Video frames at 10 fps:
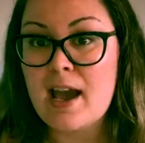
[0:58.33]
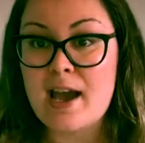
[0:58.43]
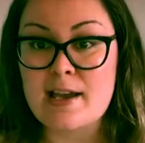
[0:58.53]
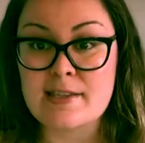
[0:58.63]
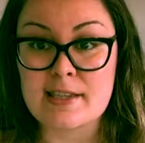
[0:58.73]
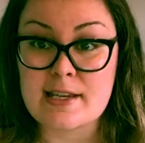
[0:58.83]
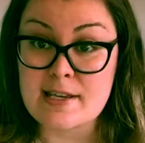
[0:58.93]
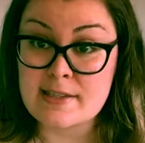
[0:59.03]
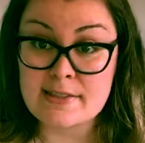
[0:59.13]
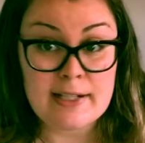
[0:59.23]
as
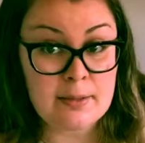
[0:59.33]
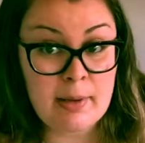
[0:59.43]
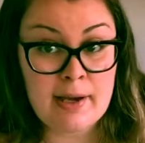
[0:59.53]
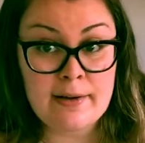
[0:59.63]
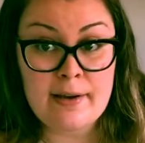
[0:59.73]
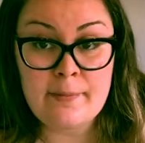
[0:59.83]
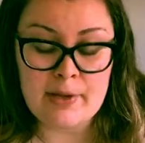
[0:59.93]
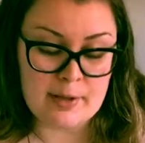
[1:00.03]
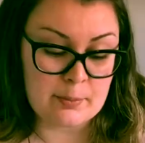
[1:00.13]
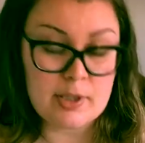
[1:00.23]
a setting
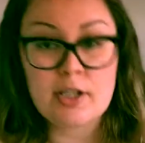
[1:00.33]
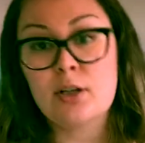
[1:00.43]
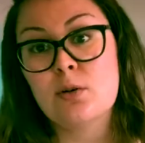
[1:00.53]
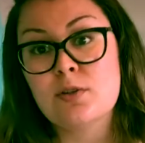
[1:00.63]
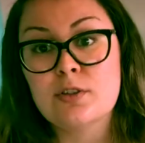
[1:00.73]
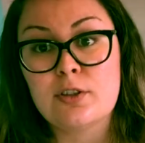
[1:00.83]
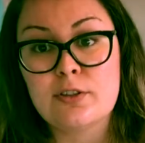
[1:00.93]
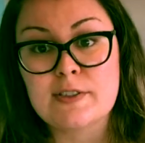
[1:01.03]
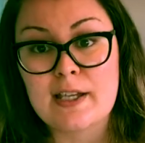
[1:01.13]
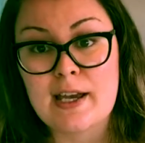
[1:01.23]
powder. You can also
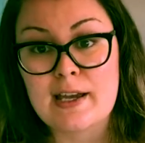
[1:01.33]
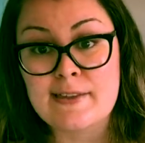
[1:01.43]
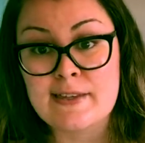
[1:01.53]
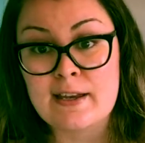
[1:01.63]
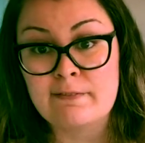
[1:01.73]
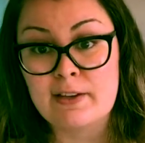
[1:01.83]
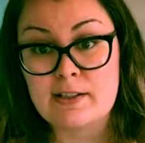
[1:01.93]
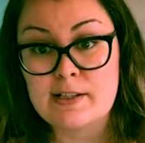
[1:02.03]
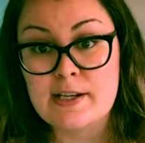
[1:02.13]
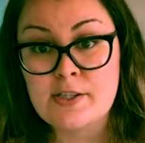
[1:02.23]
use it as a
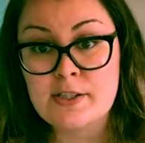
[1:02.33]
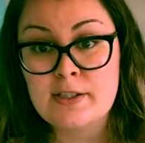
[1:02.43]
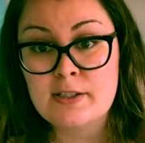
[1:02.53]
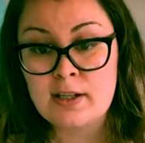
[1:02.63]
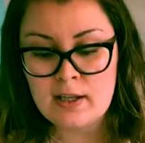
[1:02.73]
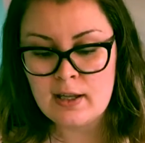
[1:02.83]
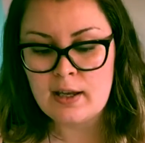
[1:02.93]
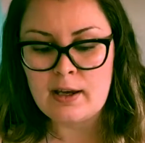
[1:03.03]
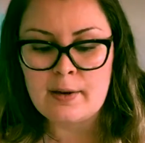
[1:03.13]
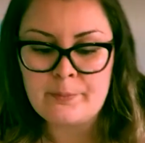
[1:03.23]
foundation.
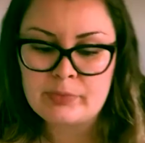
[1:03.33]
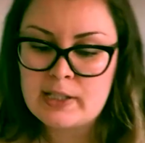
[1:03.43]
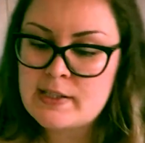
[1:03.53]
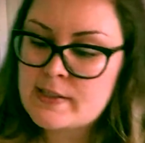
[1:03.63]
It